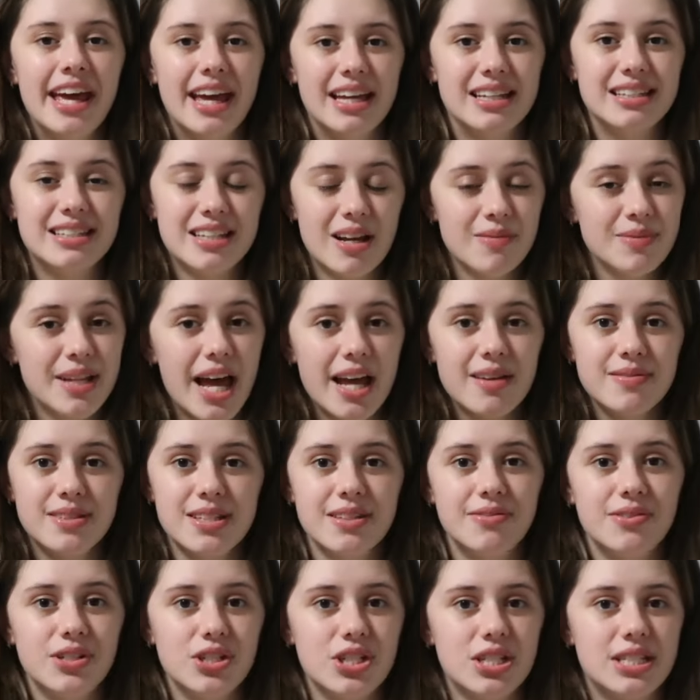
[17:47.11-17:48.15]
And sometimes
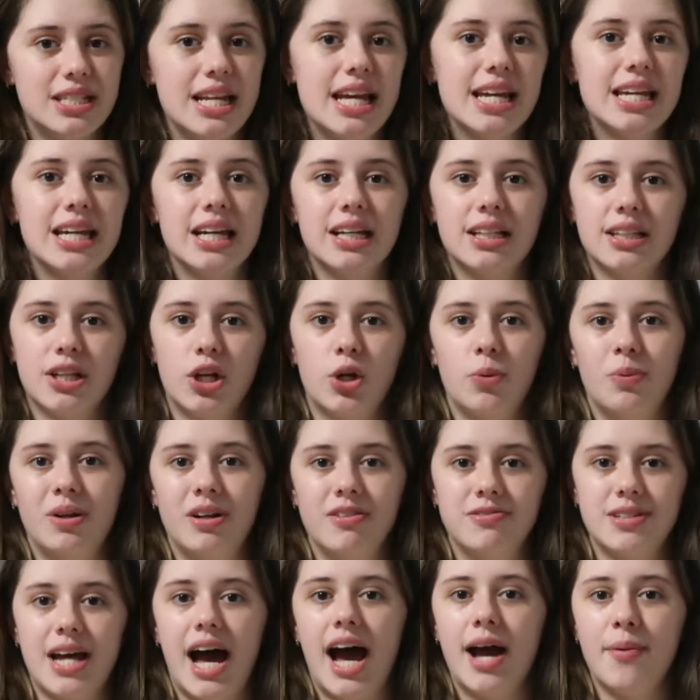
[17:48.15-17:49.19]
even just taking a little bit
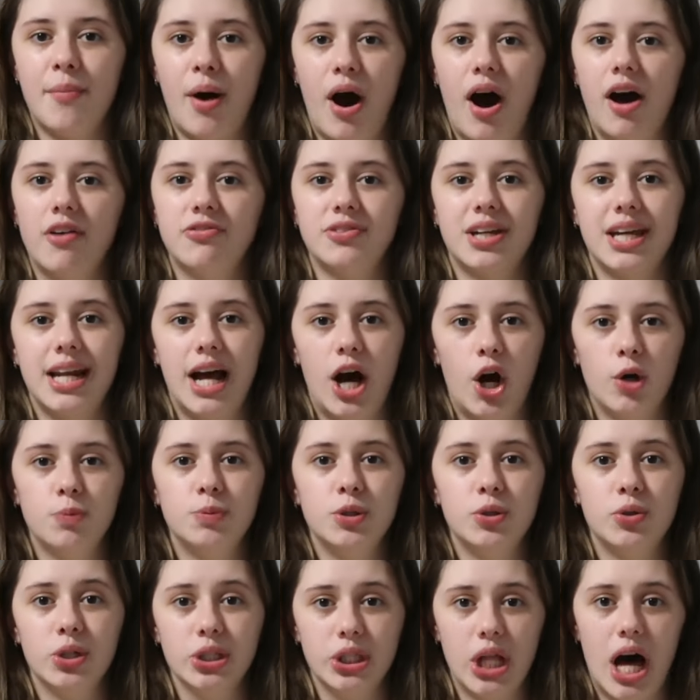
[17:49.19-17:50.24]
of time off off can
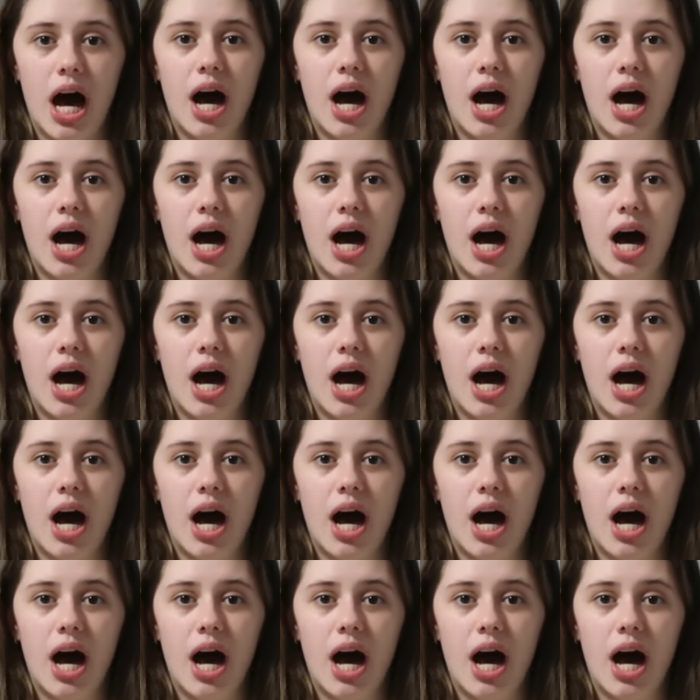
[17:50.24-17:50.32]
help you a